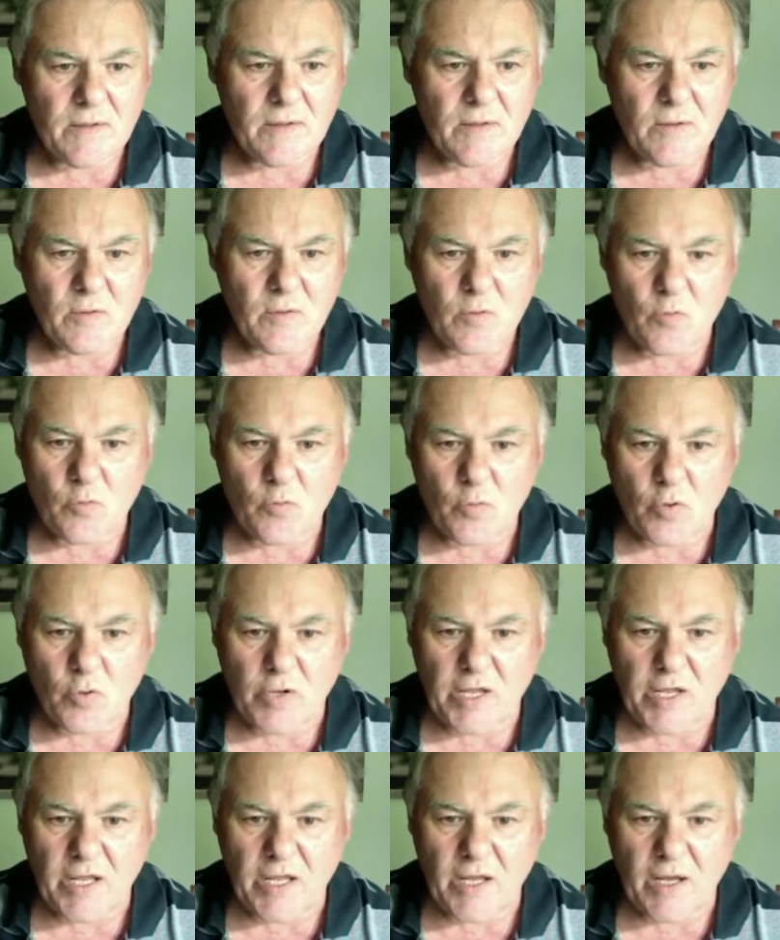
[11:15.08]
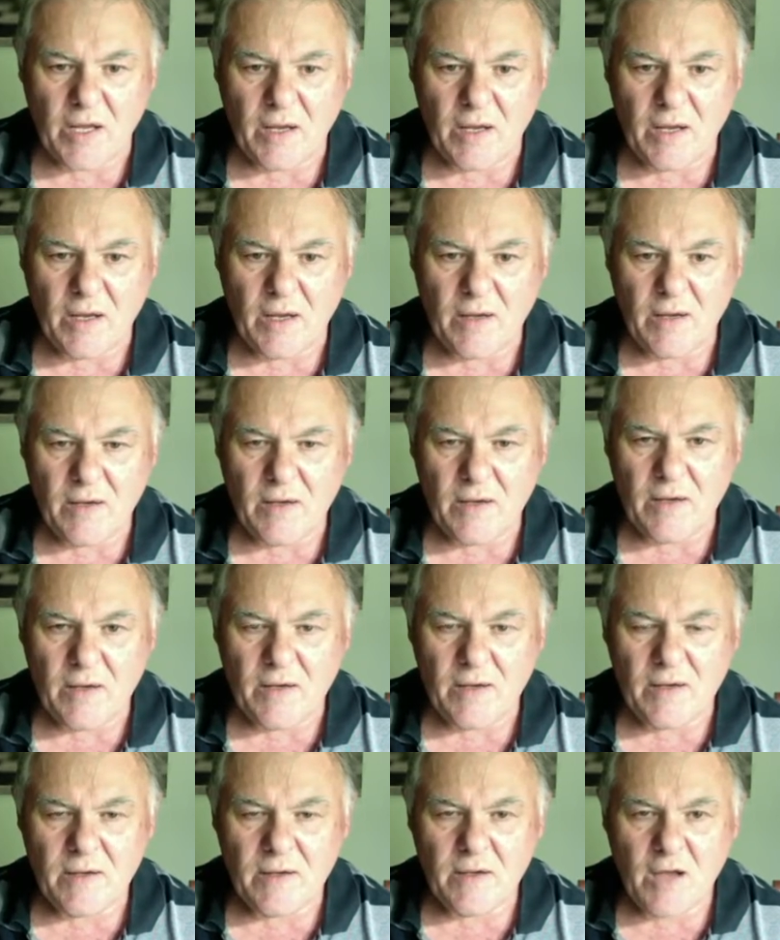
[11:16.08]
Rook here.
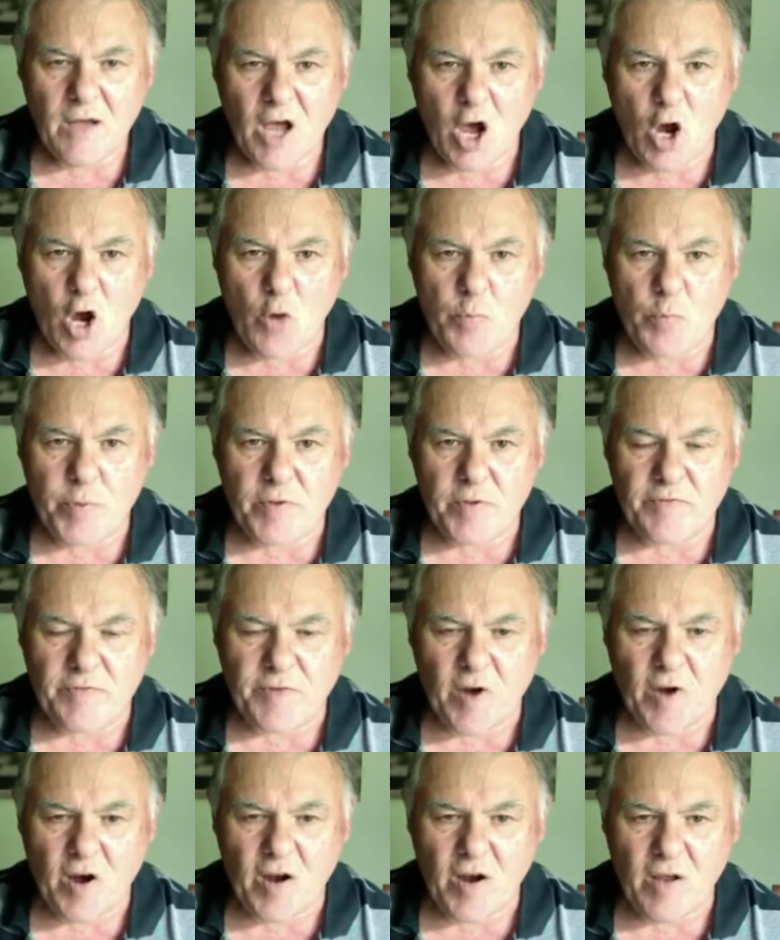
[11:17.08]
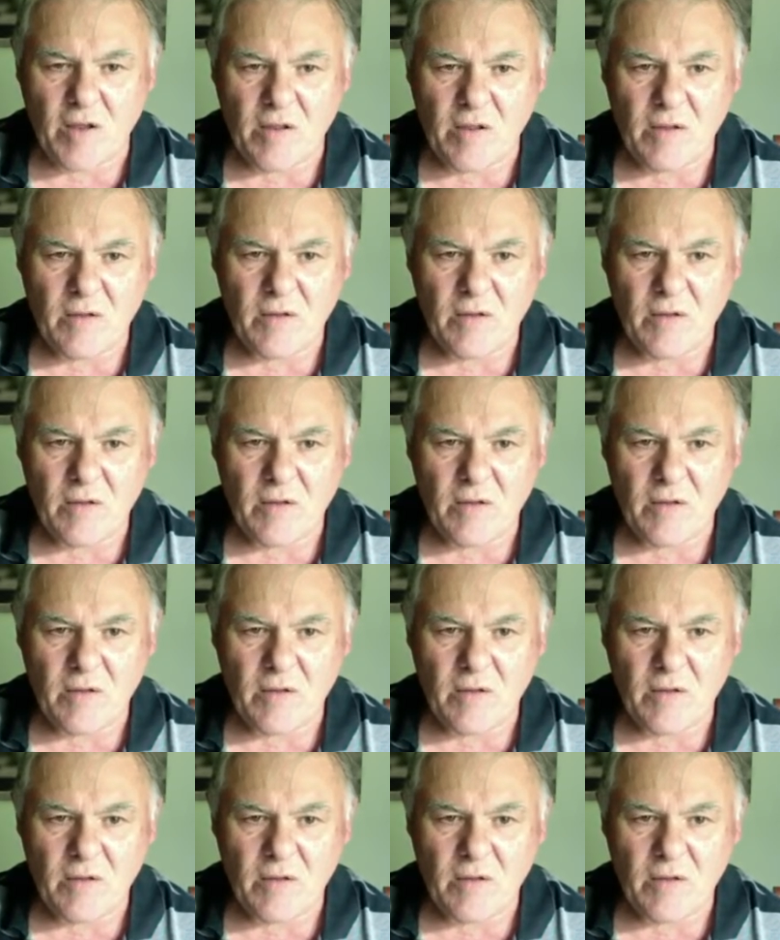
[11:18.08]
Open file.